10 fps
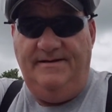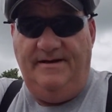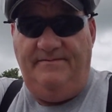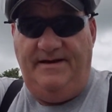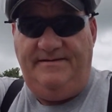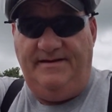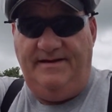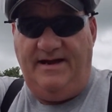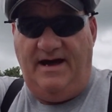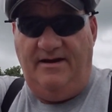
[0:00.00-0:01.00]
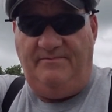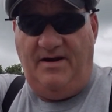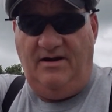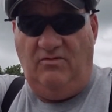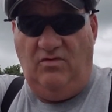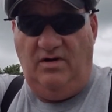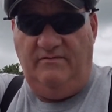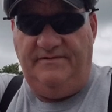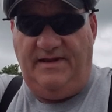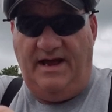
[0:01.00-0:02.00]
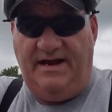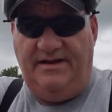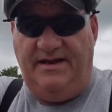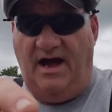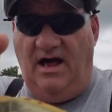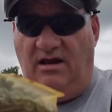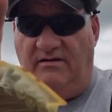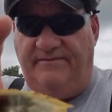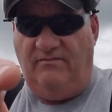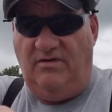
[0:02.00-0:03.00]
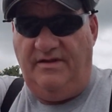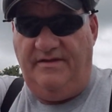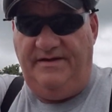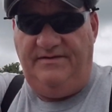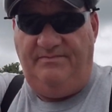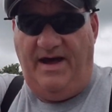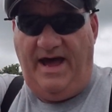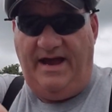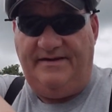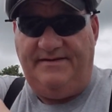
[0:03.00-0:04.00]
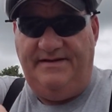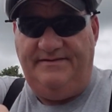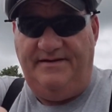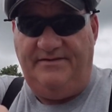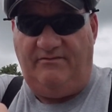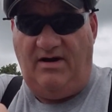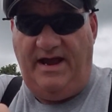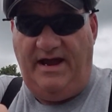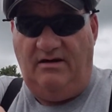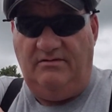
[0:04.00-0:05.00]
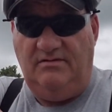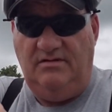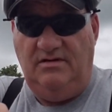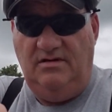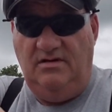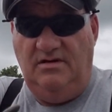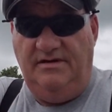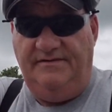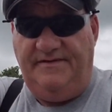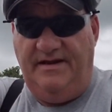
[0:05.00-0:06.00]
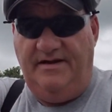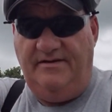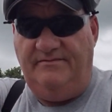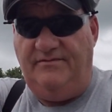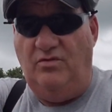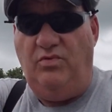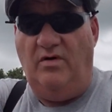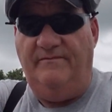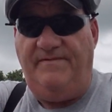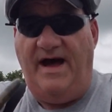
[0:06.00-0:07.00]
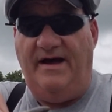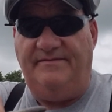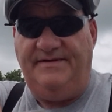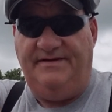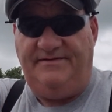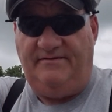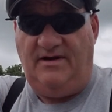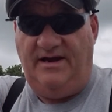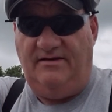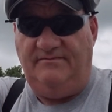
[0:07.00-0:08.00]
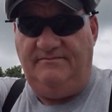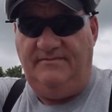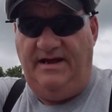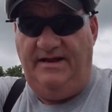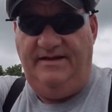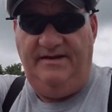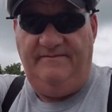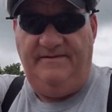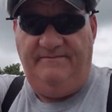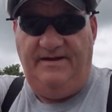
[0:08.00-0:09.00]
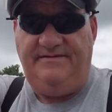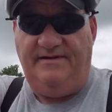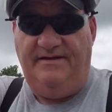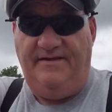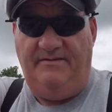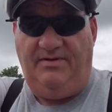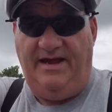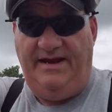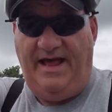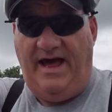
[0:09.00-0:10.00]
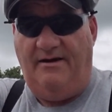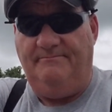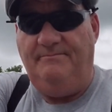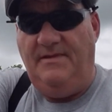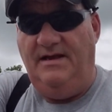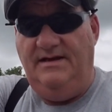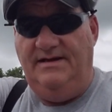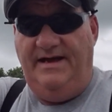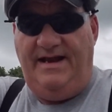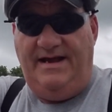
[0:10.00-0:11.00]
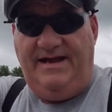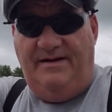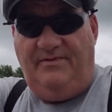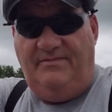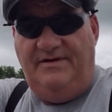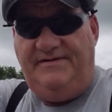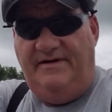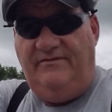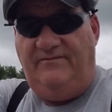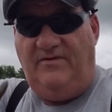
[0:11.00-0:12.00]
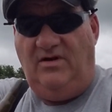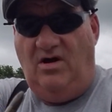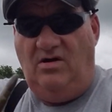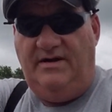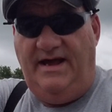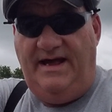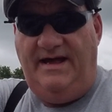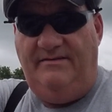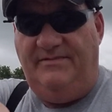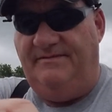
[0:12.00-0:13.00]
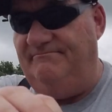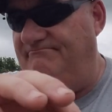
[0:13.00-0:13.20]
Eventually it got up there to where it was like a dollar for one of these packs, 10 cents a round, instead of 2.5 cents a round and then eventually they played out. And I kept a bunch of it for a long time and,